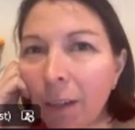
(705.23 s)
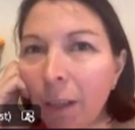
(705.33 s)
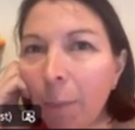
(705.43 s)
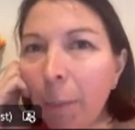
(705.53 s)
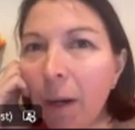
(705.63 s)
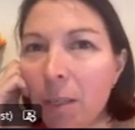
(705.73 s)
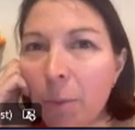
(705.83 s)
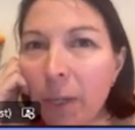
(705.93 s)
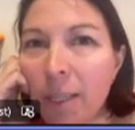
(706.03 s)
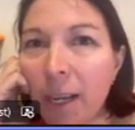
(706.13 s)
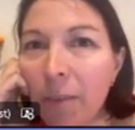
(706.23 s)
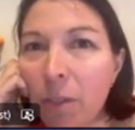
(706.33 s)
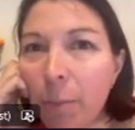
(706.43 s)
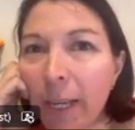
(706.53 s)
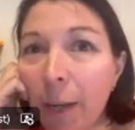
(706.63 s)
That passwords have
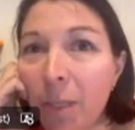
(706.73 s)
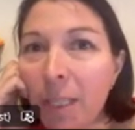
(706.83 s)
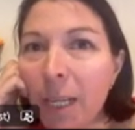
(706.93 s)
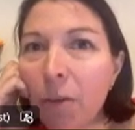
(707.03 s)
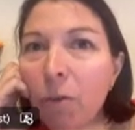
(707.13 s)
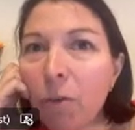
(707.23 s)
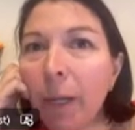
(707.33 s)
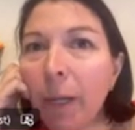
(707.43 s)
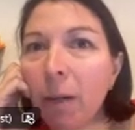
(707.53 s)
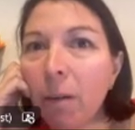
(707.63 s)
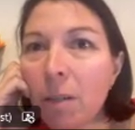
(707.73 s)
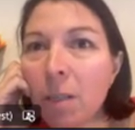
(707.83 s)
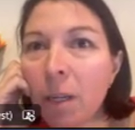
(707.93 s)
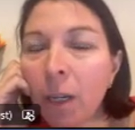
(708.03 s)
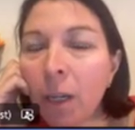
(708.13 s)
to be kept secret
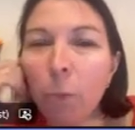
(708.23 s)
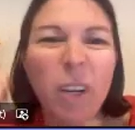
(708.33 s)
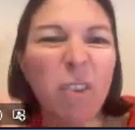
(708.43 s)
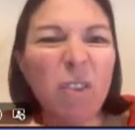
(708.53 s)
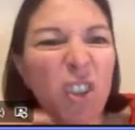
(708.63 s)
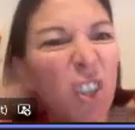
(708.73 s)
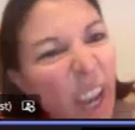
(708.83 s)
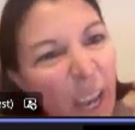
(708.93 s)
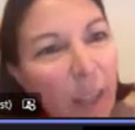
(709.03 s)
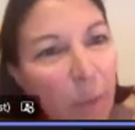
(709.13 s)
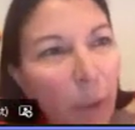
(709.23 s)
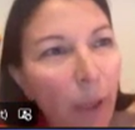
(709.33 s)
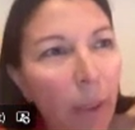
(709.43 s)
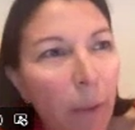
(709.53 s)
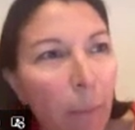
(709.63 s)
because we don't share them with
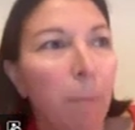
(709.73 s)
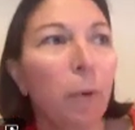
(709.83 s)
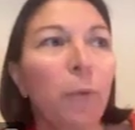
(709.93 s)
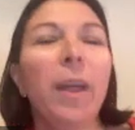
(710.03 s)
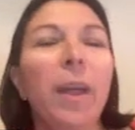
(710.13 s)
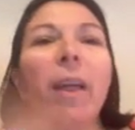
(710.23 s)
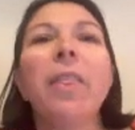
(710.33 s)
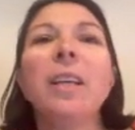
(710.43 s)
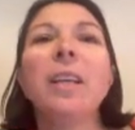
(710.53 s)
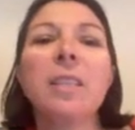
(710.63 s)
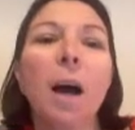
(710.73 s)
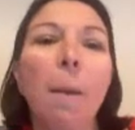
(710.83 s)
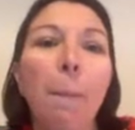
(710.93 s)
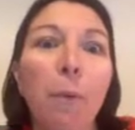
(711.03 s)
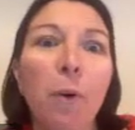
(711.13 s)
other people. They're things that
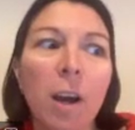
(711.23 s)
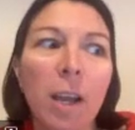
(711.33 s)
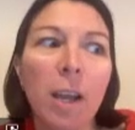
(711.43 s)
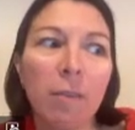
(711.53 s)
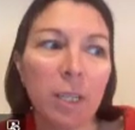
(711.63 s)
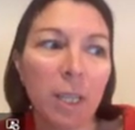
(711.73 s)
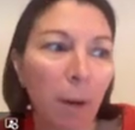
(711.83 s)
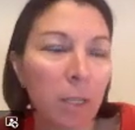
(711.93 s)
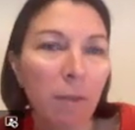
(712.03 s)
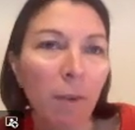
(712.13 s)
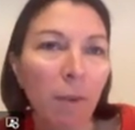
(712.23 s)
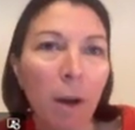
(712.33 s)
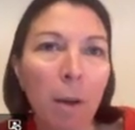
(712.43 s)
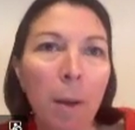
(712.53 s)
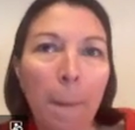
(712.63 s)
are private. They're part of
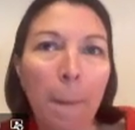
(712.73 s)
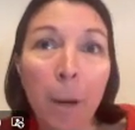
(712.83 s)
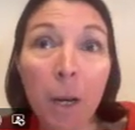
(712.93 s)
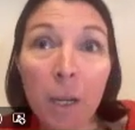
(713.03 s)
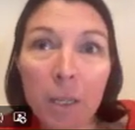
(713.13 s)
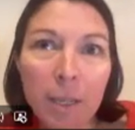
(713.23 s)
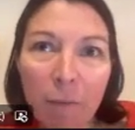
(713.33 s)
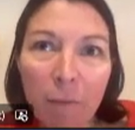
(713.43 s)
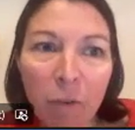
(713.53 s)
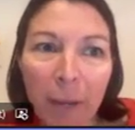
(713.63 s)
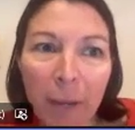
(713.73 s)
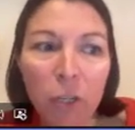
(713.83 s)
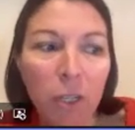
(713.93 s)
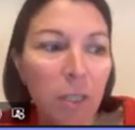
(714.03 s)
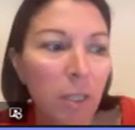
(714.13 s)
our personal
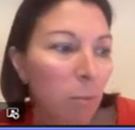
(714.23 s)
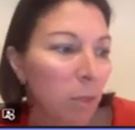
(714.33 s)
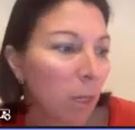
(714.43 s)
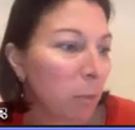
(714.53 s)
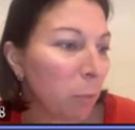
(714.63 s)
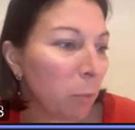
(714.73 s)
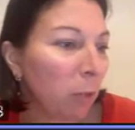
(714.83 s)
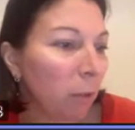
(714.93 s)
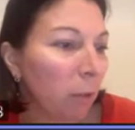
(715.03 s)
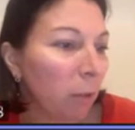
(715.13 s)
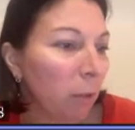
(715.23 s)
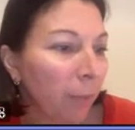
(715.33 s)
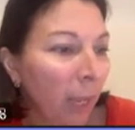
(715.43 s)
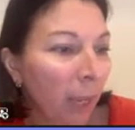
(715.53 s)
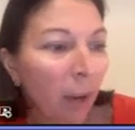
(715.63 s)
information, sometimes we call it.
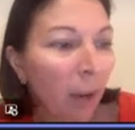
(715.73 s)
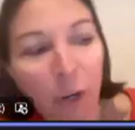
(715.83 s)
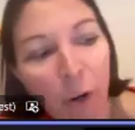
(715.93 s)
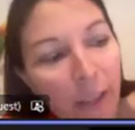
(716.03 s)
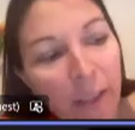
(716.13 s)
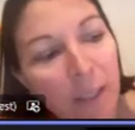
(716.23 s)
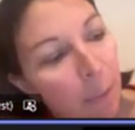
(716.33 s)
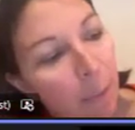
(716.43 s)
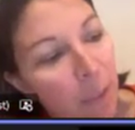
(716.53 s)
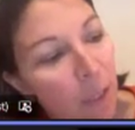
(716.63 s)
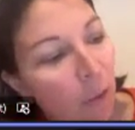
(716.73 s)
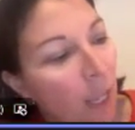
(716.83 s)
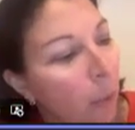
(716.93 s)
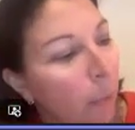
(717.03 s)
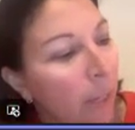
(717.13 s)
Have we got any other tips on
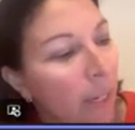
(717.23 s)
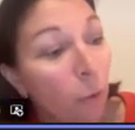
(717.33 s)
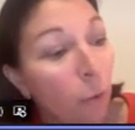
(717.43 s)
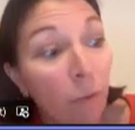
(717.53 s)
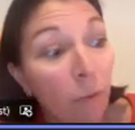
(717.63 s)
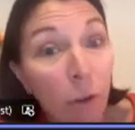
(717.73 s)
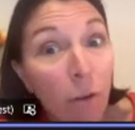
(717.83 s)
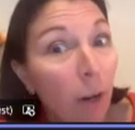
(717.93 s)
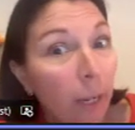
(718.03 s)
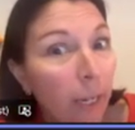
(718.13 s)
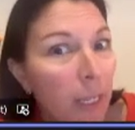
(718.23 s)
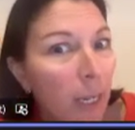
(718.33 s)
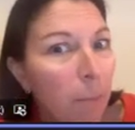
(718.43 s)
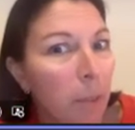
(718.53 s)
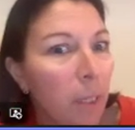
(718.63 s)
there, Louise, or have you got any
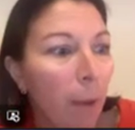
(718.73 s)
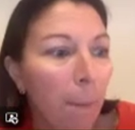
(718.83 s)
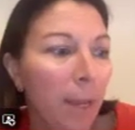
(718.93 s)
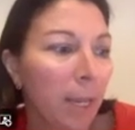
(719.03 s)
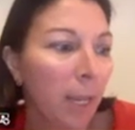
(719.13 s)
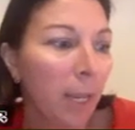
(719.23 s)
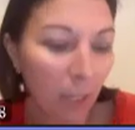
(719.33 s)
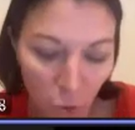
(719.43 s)
tips about making a